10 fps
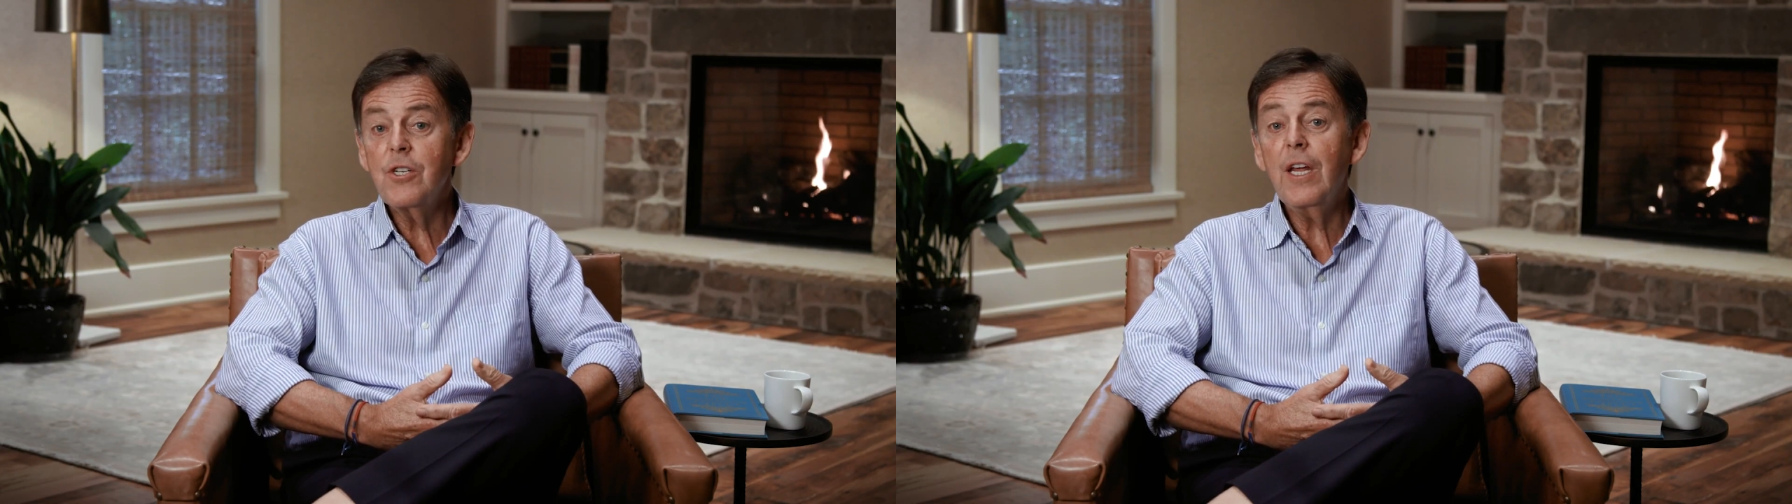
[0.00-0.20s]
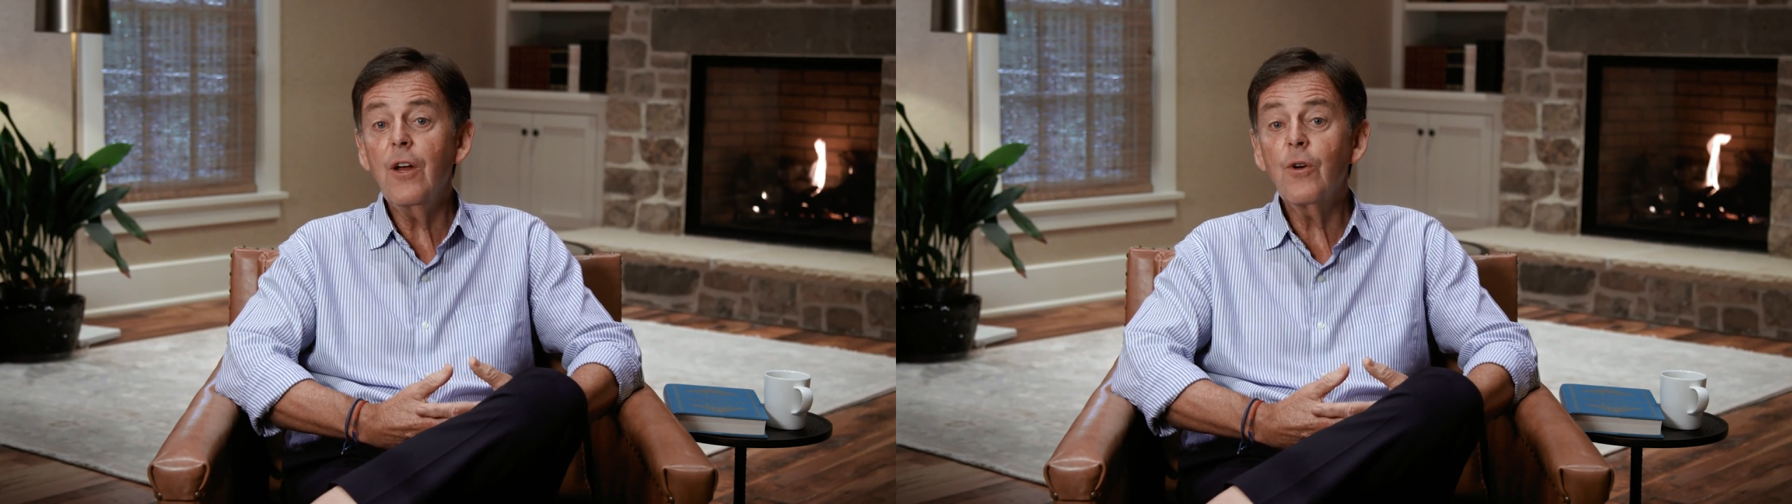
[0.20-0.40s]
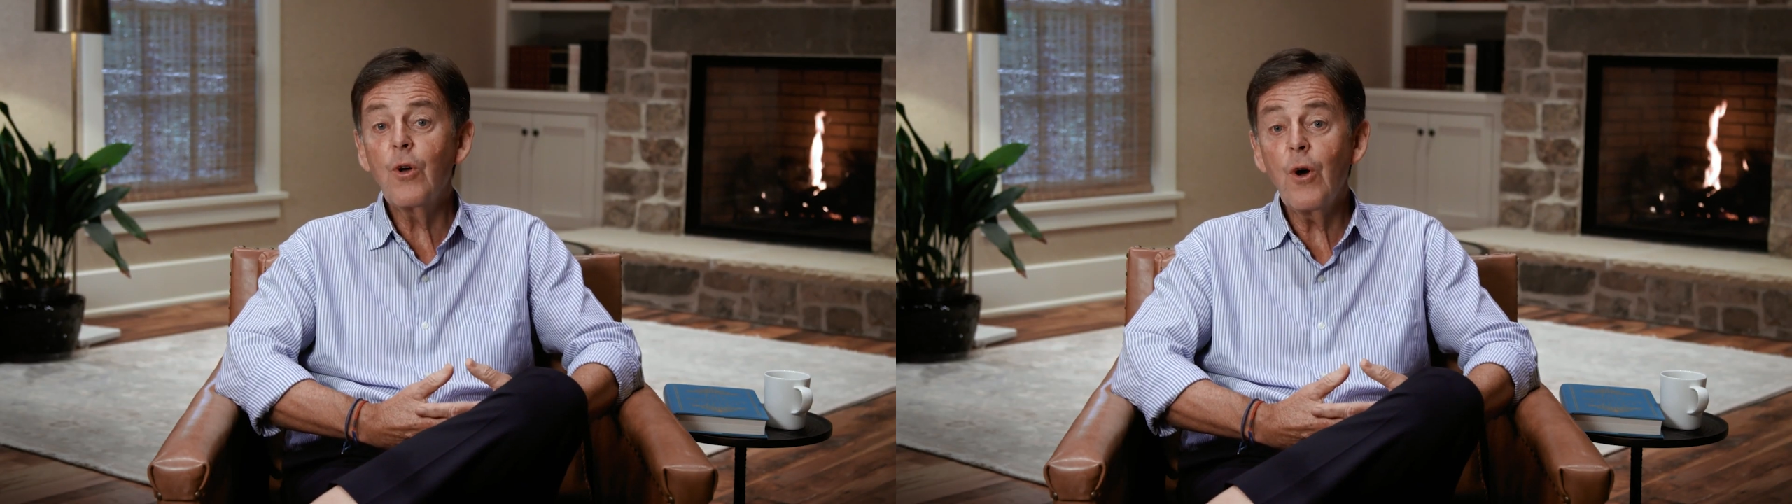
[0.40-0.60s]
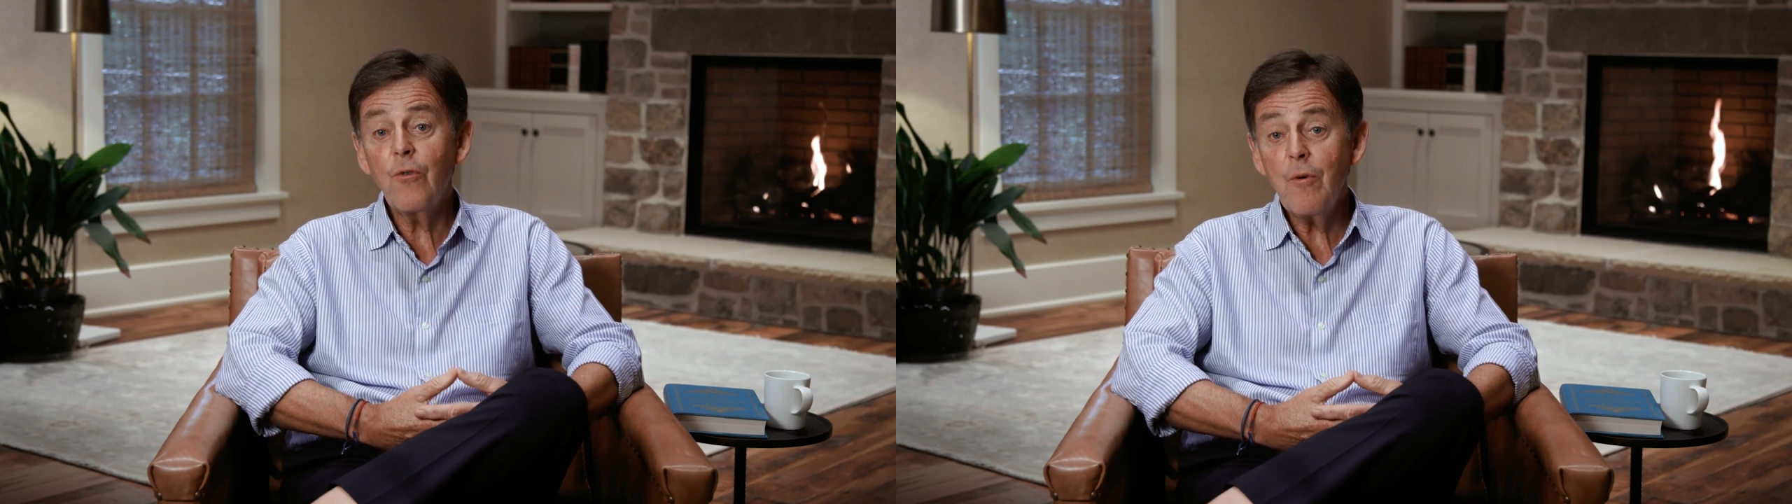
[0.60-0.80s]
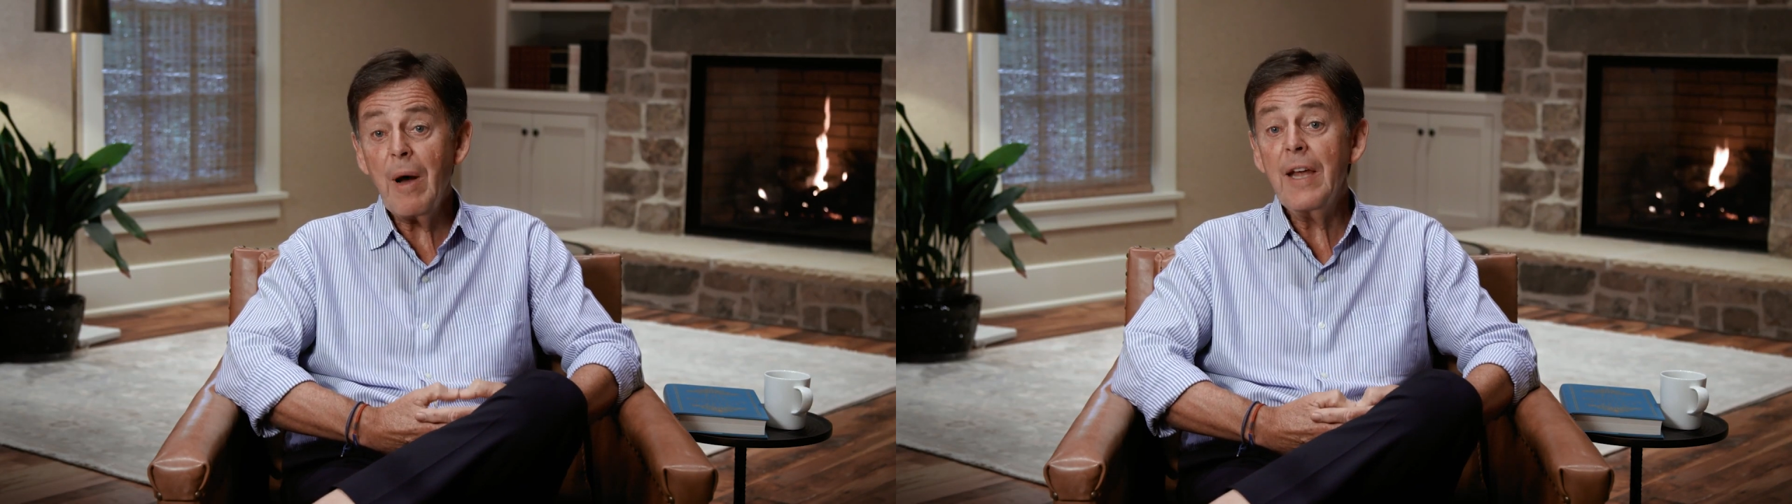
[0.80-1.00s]
to hear
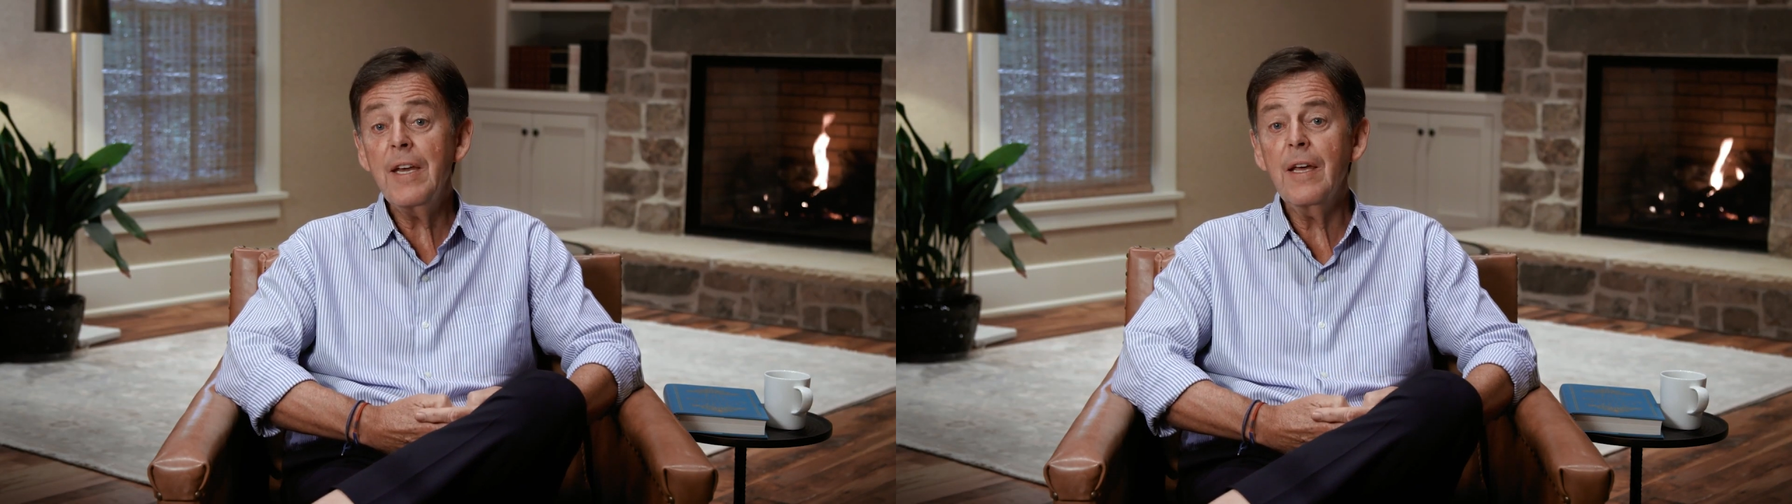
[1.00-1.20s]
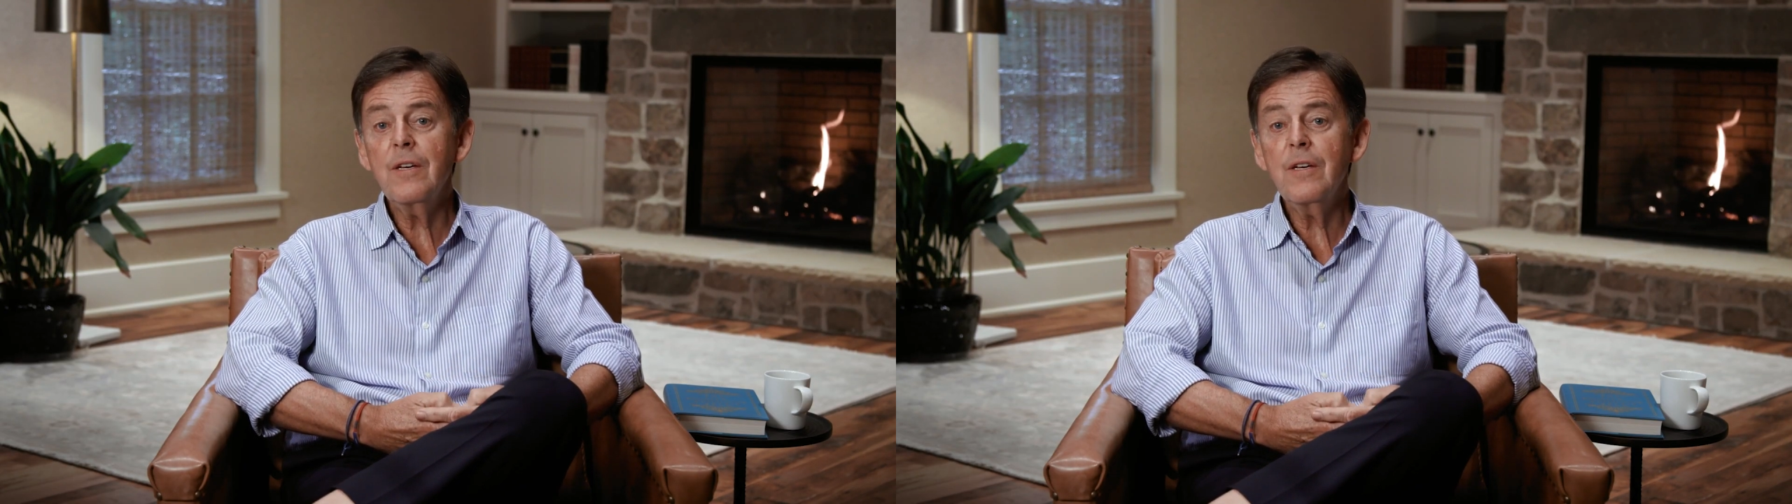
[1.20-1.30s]
God reminding